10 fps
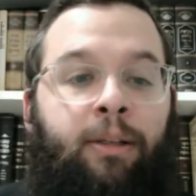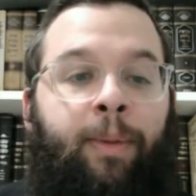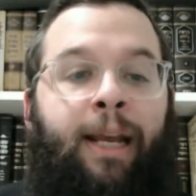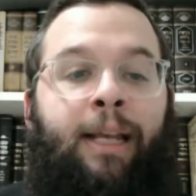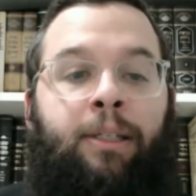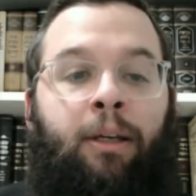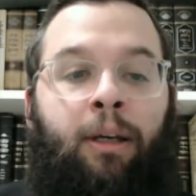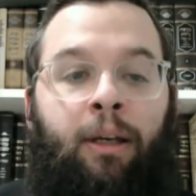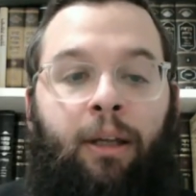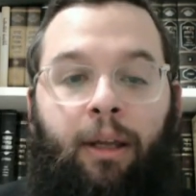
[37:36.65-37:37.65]
Someone has
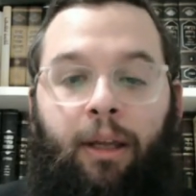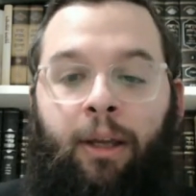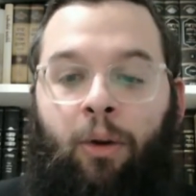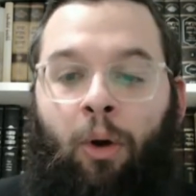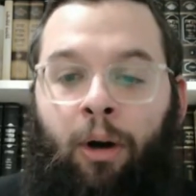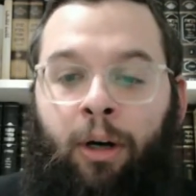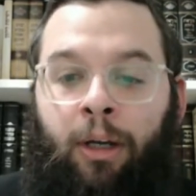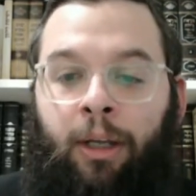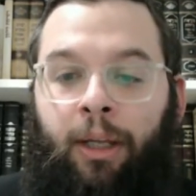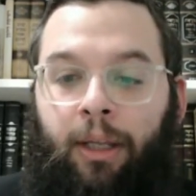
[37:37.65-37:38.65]
an
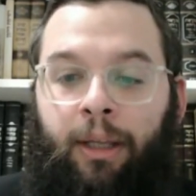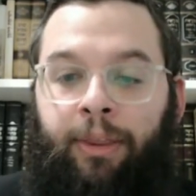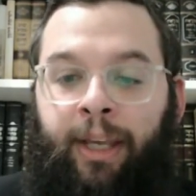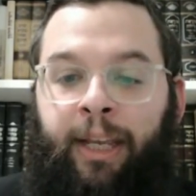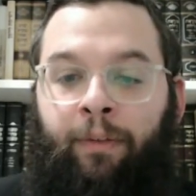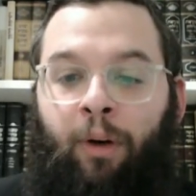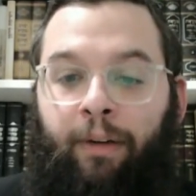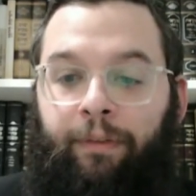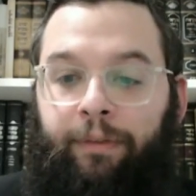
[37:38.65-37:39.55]
aura that they give off.